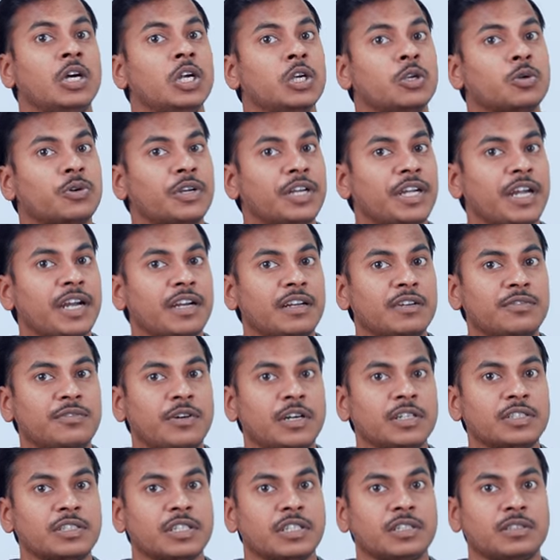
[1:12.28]
To create a
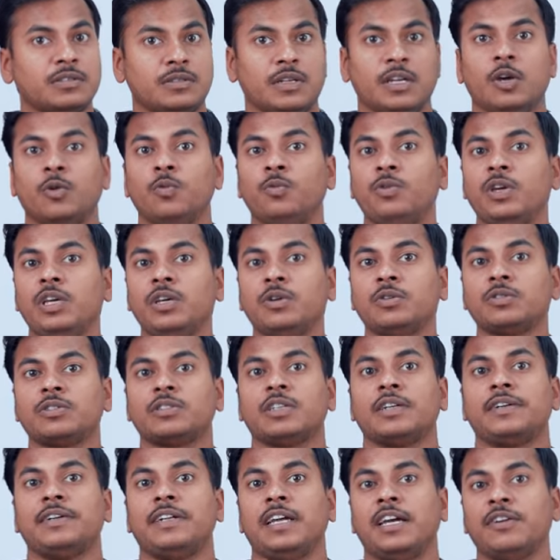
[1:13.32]
function, we use
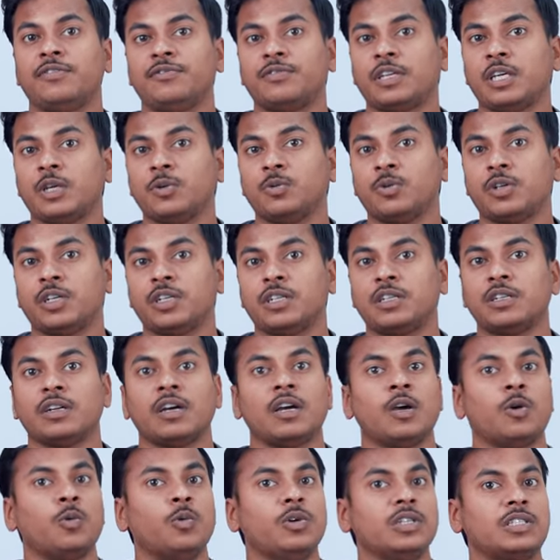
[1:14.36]
the def keyword
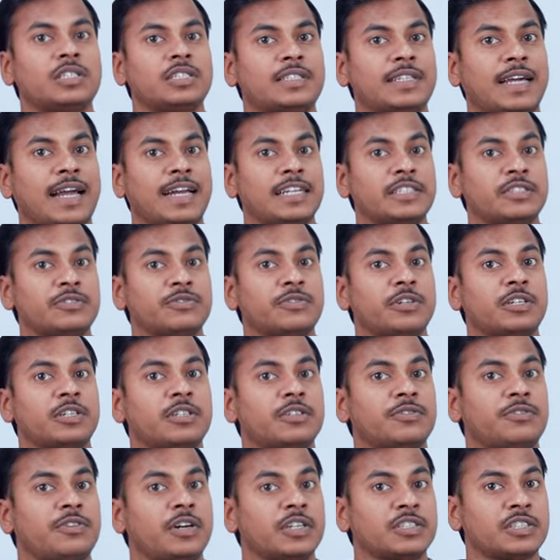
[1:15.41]
which stands for
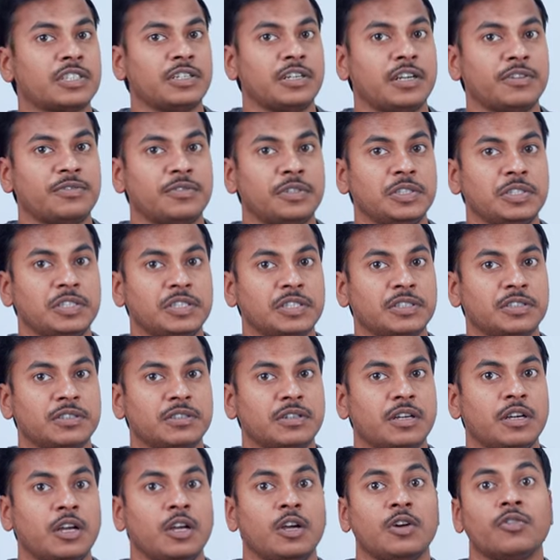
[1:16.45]
the function definition
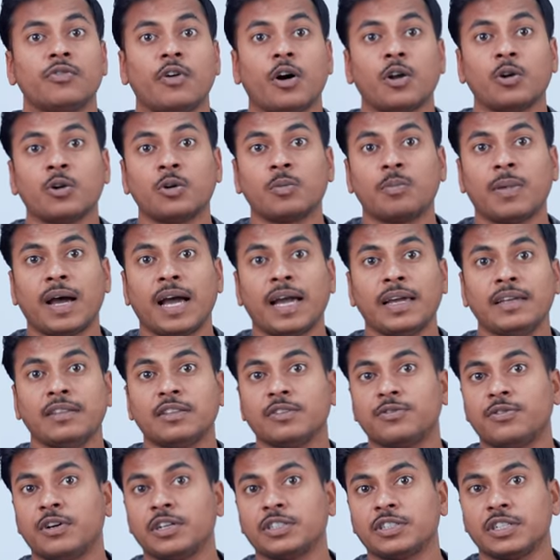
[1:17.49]
followed by
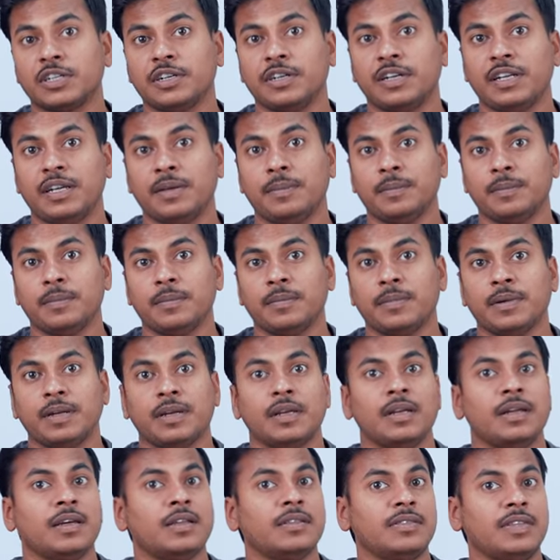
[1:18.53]
the function name.
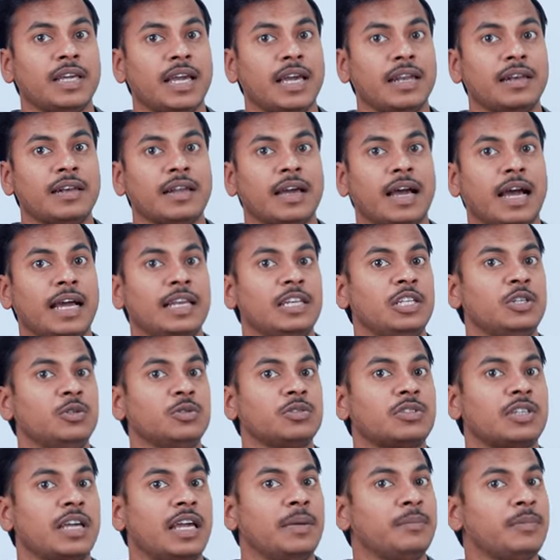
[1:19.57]
Then I'll
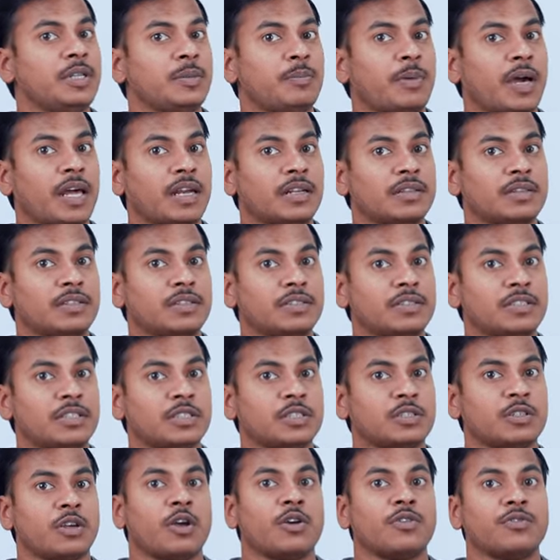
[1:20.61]
use the empty
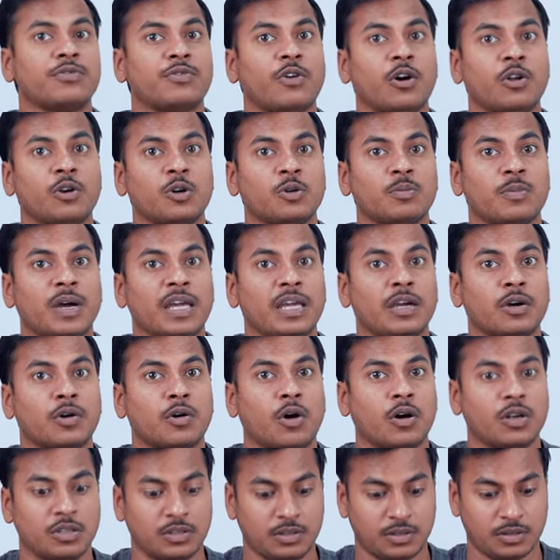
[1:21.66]
parenthesis followed by a
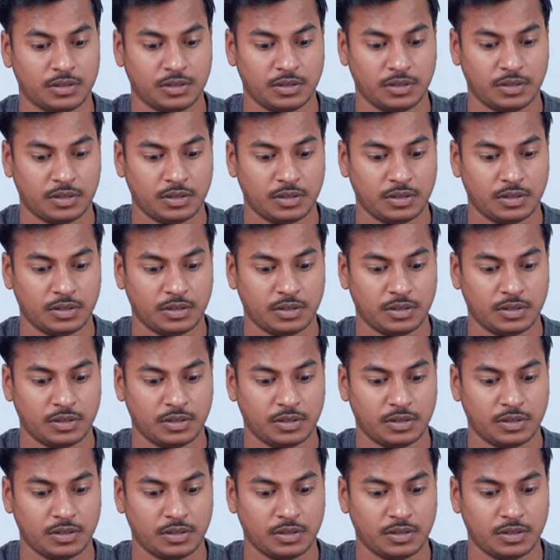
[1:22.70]
colon.